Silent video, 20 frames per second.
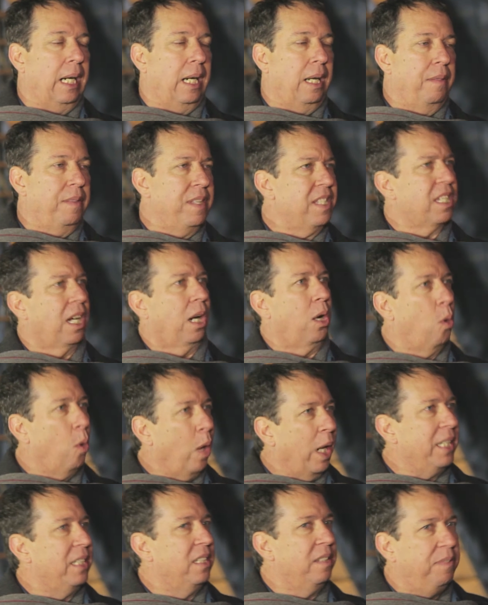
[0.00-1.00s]
These are
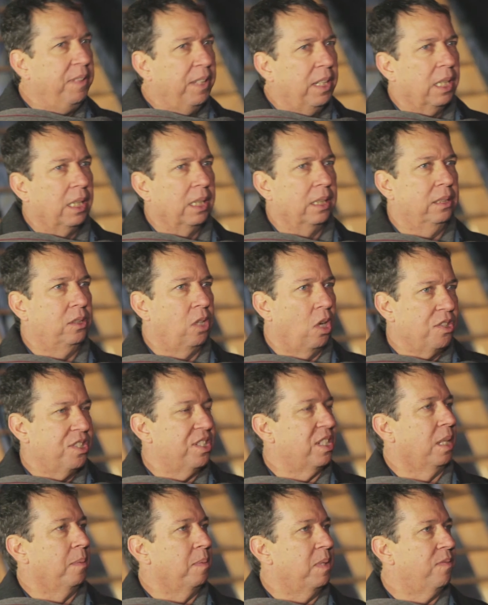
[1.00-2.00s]
quite difficult
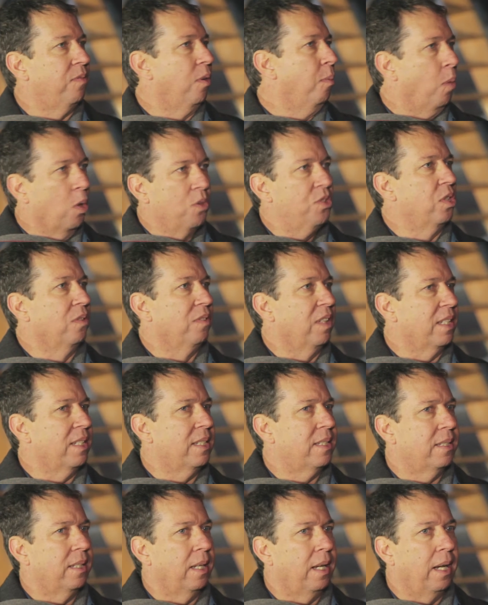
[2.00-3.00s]
concepts for most of
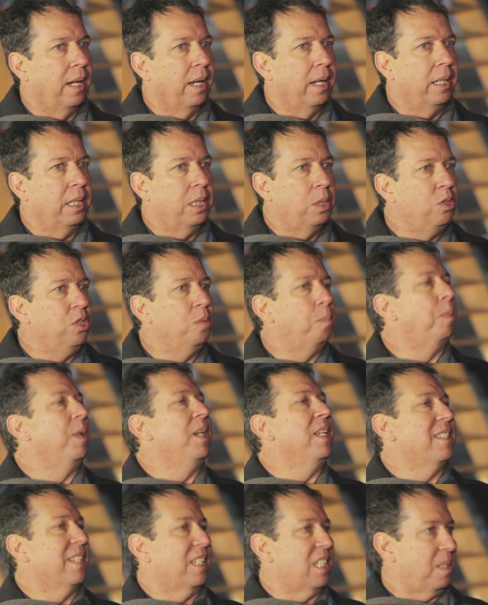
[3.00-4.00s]
us. Could you
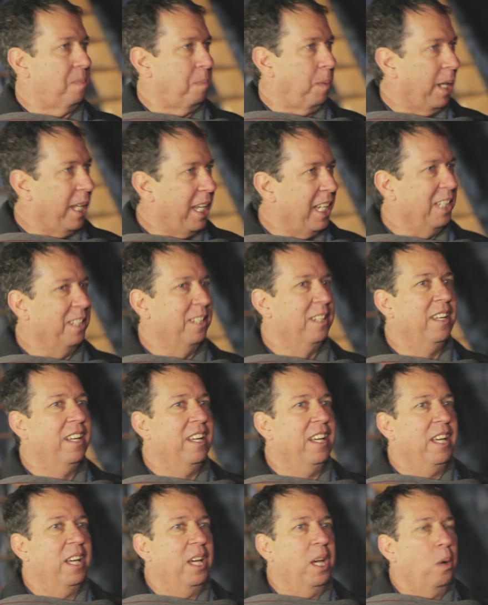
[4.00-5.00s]
please explain
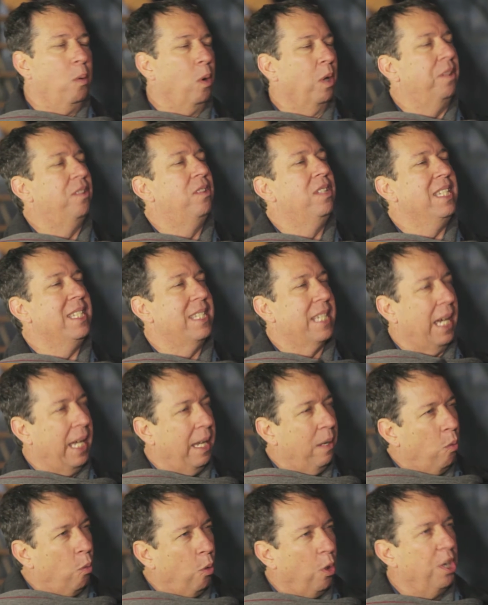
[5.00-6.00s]
what these
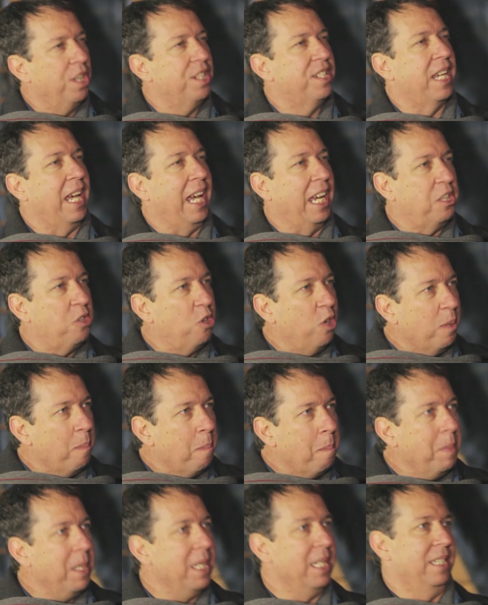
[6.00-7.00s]
words actually
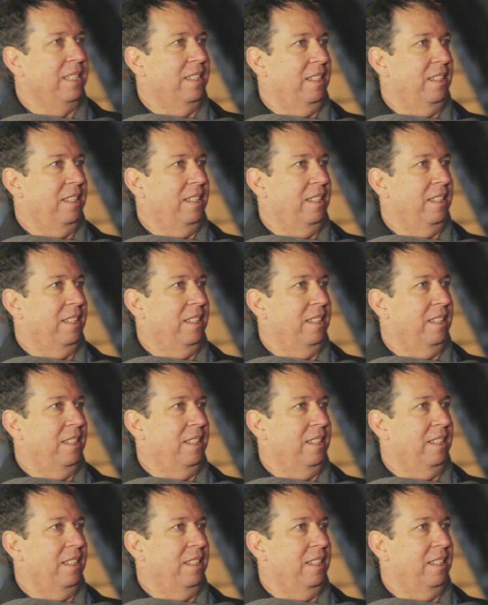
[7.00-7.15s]
mean?